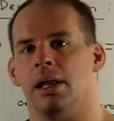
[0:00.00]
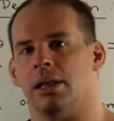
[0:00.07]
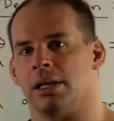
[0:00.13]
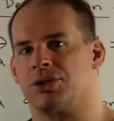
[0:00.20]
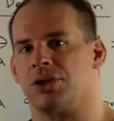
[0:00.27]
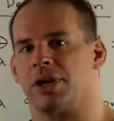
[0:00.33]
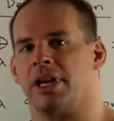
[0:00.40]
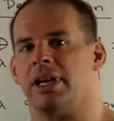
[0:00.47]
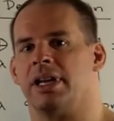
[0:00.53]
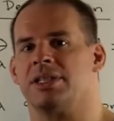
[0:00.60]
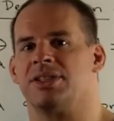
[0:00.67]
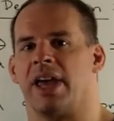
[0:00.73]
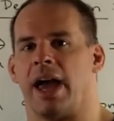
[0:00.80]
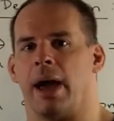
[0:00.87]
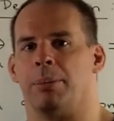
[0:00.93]
let's look at an
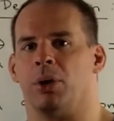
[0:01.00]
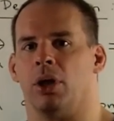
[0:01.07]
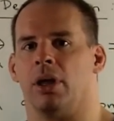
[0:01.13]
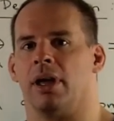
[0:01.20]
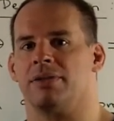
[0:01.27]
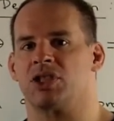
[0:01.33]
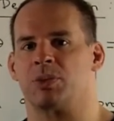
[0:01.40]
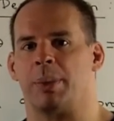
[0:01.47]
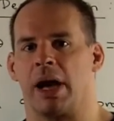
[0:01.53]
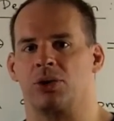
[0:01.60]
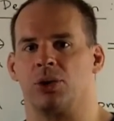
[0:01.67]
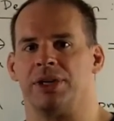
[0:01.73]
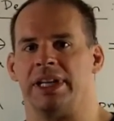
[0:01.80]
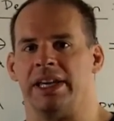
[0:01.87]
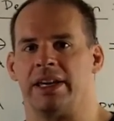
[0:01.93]
example of
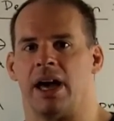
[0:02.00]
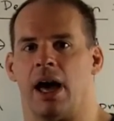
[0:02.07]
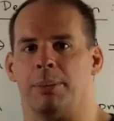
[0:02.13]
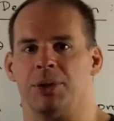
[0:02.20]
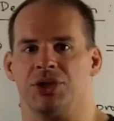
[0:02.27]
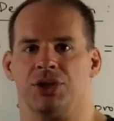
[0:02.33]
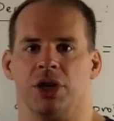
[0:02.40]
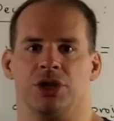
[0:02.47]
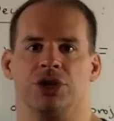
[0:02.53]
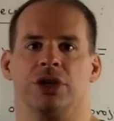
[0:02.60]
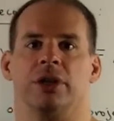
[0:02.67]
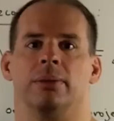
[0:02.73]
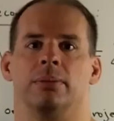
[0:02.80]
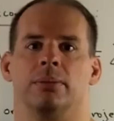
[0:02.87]
spectral decomposition.